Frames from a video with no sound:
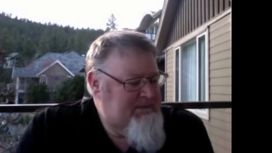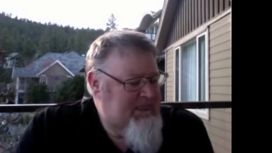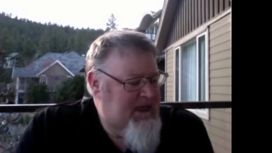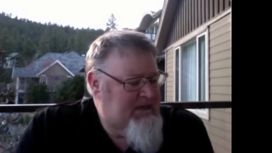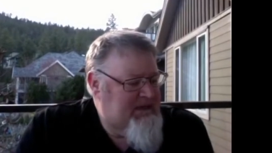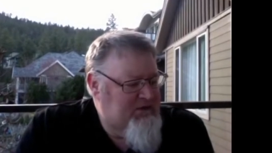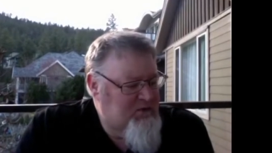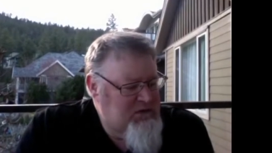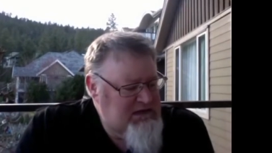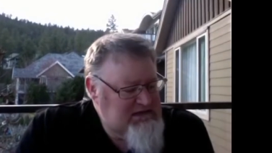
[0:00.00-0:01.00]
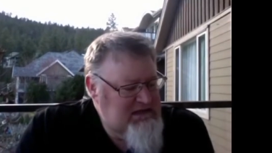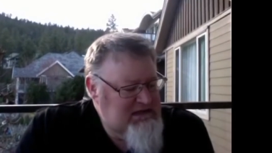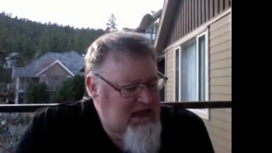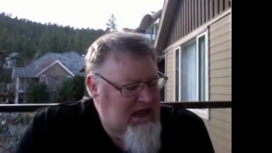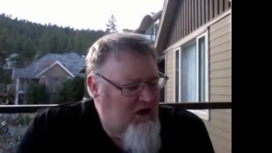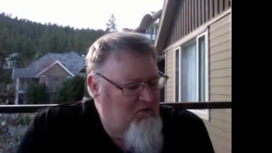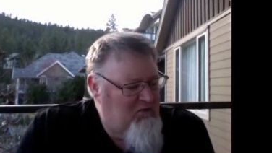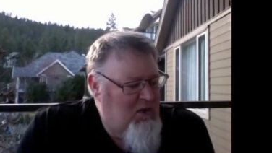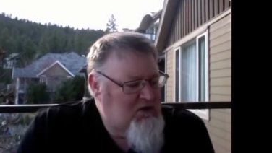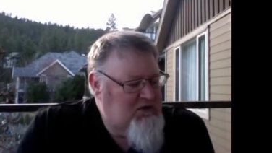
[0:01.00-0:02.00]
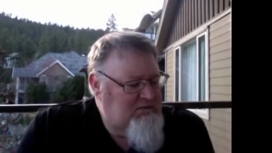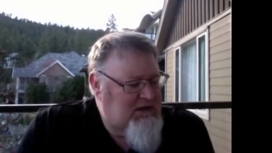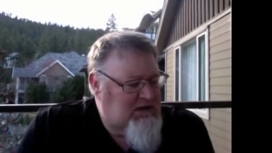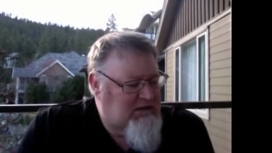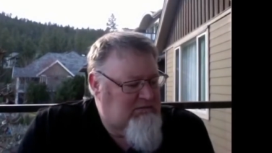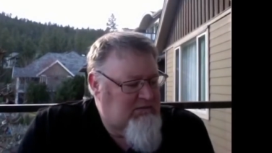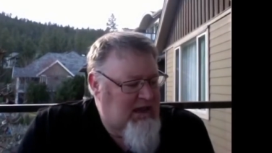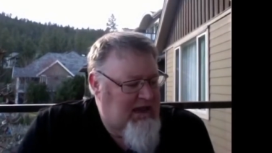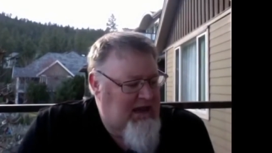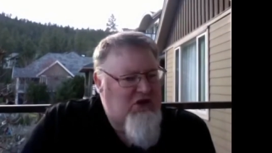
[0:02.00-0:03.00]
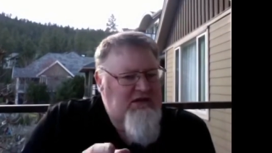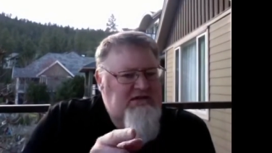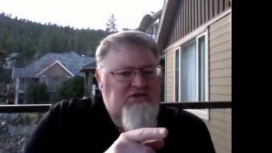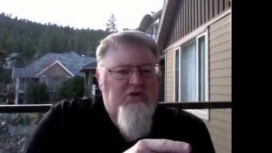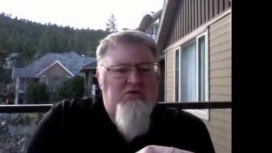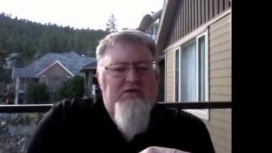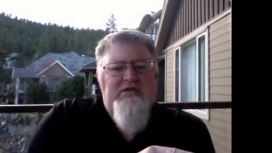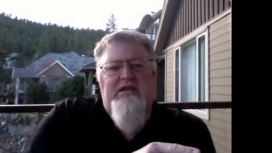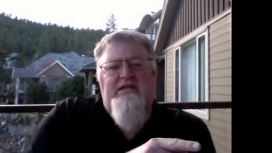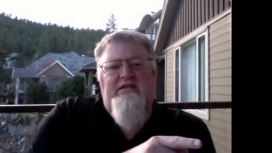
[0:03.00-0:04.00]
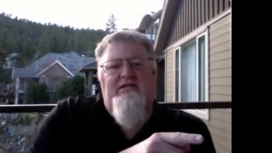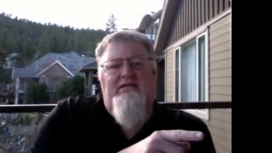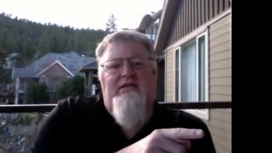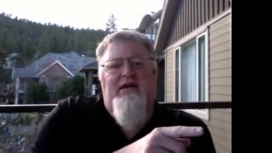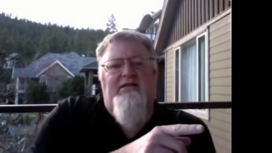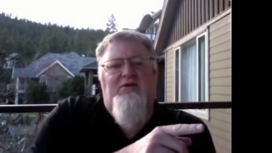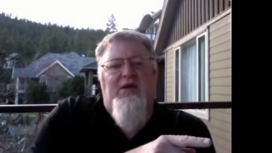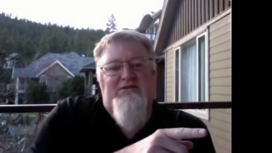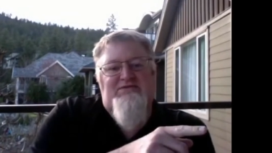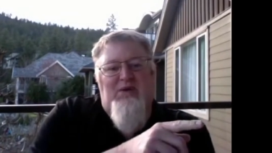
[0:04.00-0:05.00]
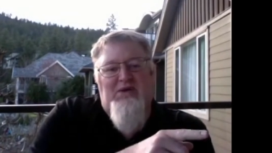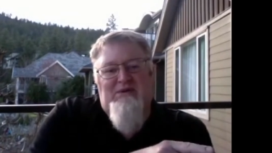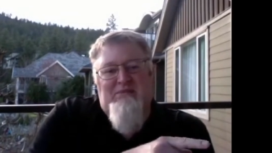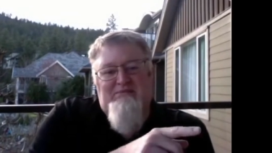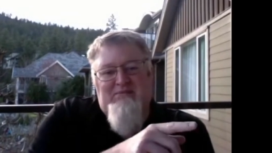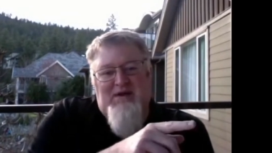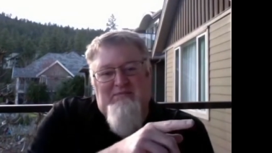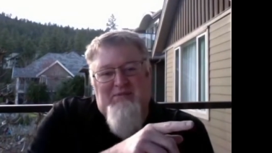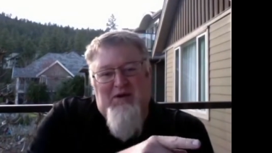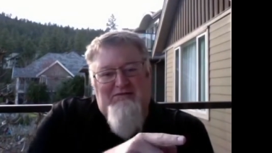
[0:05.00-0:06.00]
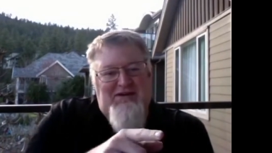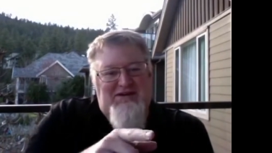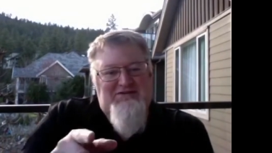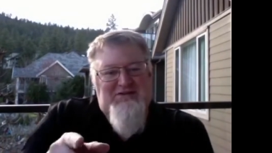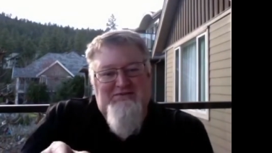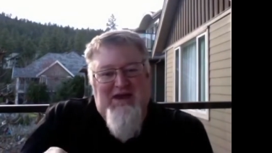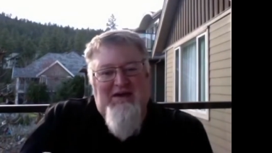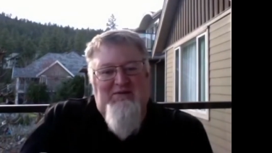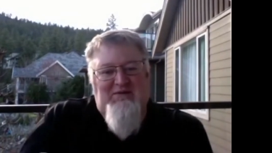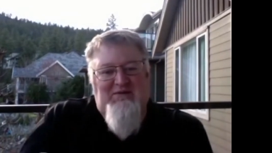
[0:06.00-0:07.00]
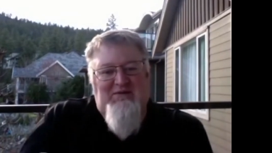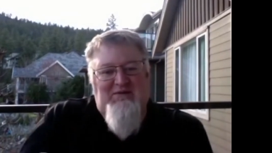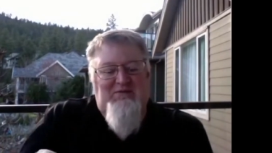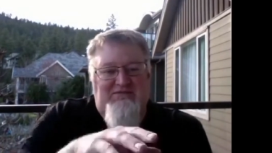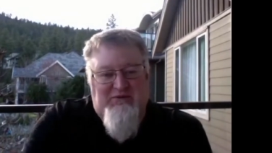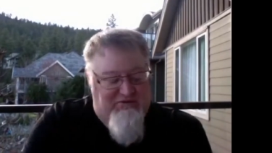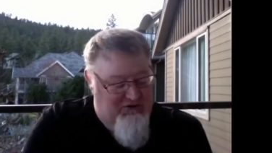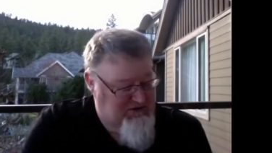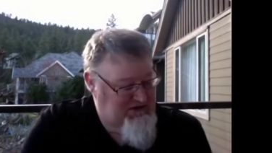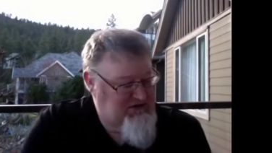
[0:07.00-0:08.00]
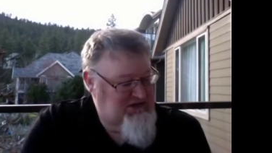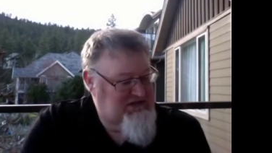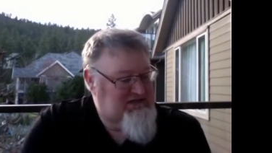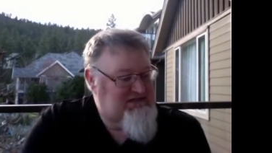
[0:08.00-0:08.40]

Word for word: the reason they have welcomed him, and yet John has noted that they don't always welcome a prophet in his hometown, which he's obviously referring to Jesus,